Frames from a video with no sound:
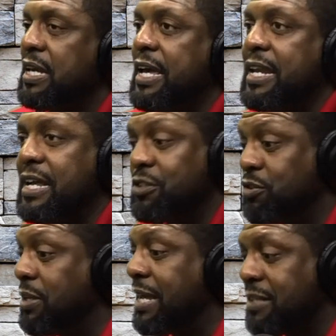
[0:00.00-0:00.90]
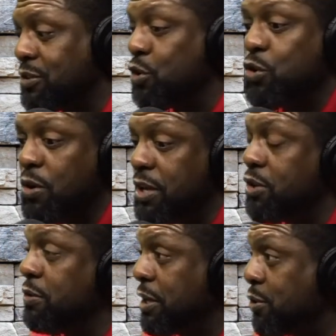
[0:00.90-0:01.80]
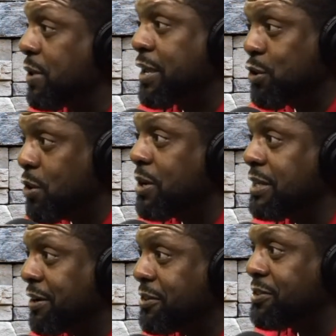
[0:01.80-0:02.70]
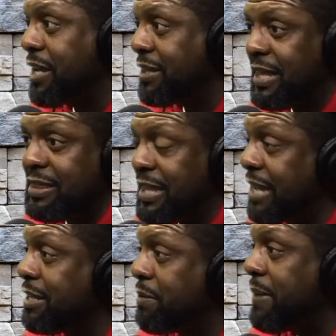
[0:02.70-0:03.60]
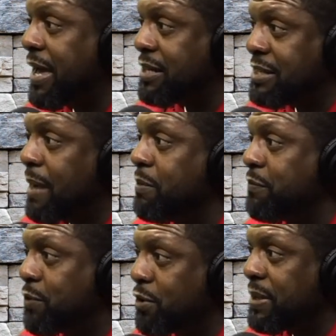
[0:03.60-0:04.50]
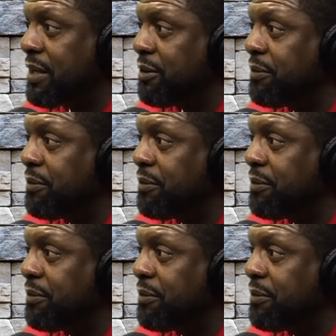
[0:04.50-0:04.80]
And I said, so you go on and you go on there and say that they did a bad job informing you,